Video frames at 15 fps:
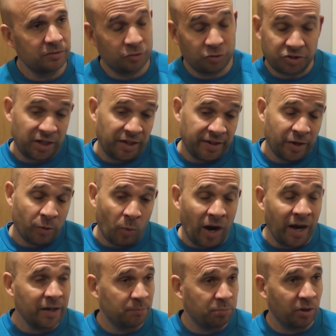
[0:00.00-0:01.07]
It's just that their
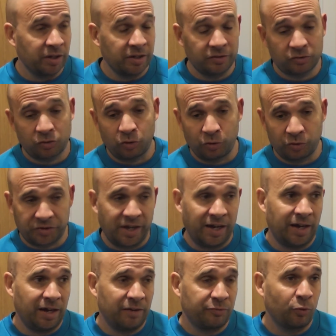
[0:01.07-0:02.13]
wide players caused
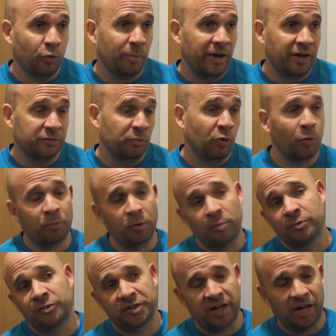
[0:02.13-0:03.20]
our fullbacks more
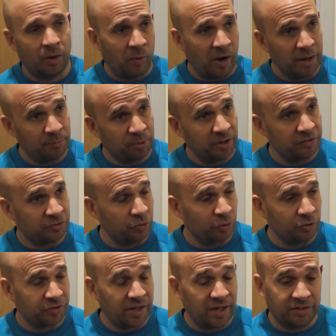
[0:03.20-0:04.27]
problems than our wide players
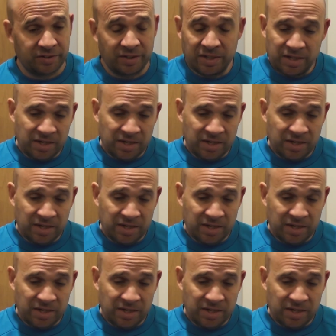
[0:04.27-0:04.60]
caused theirs.